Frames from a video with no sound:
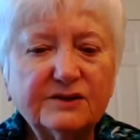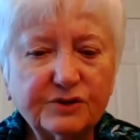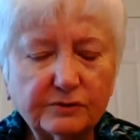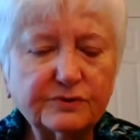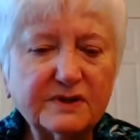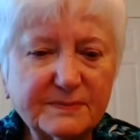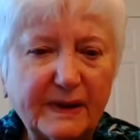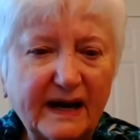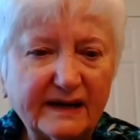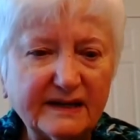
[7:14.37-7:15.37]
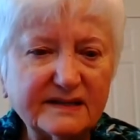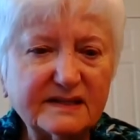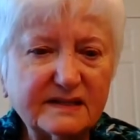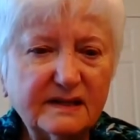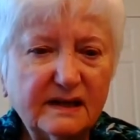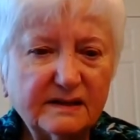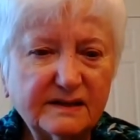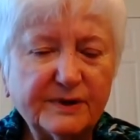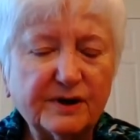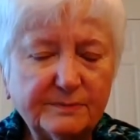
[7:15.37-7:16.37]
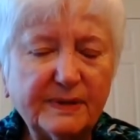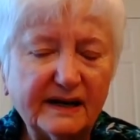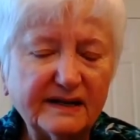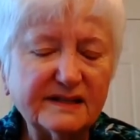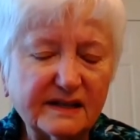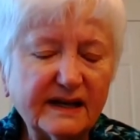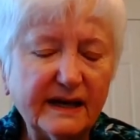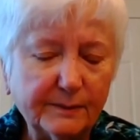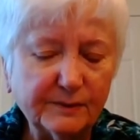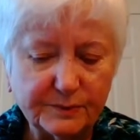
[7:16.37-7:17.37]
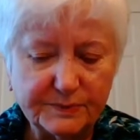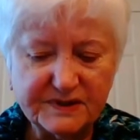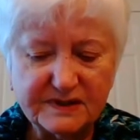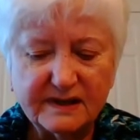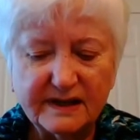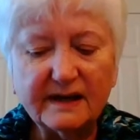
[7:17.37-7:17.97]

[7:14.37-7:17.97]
children's bodies, the buried bodies at Kamloops,